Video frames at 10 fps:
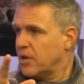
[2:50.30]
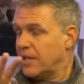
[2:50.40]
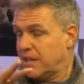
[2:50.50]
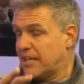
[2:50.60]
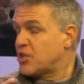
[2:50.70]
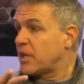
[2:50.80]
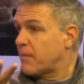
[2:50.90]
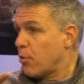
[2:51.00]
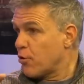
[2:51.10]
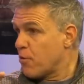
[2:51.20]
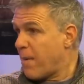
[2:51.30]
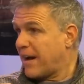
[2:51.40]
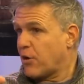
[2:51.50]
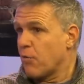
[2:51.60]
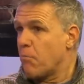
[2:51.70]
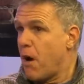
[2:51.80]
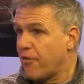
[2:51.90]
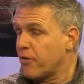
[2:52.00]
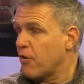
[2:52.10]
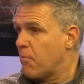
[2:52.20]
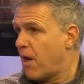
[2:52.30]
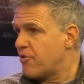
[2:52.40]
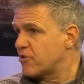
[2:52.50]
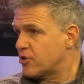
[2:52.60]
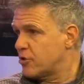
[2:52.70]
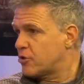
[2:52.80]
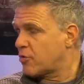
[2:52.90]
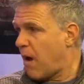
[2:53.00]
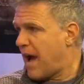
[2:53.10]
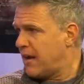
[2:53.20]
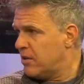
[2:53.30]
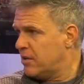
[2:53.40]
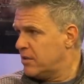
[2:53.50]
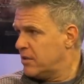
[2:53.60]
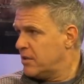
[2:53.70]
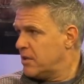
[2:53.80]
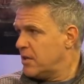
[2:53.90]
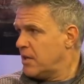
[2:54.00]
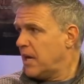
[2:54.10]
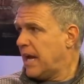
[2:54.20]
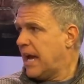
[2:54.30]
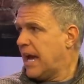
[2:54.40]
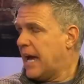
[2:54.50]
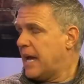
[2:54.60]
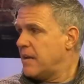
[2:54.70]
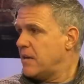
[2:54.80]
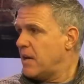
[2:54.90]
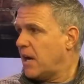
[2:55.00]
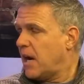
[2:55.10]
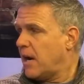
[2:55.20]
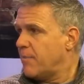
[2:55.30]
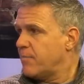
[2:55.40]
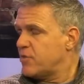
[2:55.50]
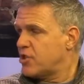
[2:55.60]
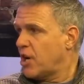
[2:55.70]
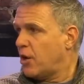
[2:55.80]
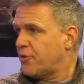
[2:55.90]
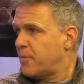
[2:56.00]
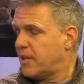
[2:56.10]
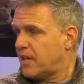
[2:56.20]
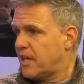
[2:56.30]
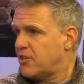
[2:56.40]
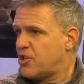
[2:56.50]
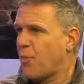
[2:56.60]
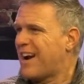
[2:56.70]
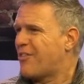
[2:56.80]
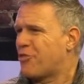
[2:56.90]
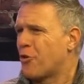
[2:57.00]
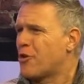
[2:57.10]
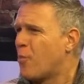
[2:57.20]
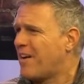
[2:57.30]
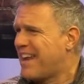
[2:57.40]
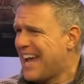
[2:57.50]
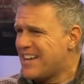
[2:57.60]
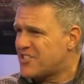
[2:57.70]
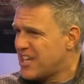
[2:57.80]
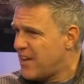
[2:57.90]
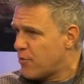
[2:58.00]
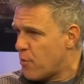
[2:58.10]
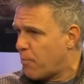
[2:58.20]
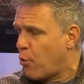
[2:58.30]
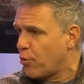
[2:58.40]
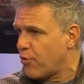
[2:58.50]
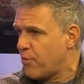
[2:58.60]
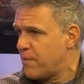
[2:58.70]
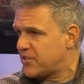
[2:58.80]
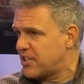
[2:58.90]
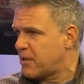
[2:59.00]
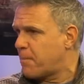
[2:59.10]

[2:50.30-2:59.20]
allegedly murdered by her mother? Her mother stood trial. And she waited 31 days to even report her missing.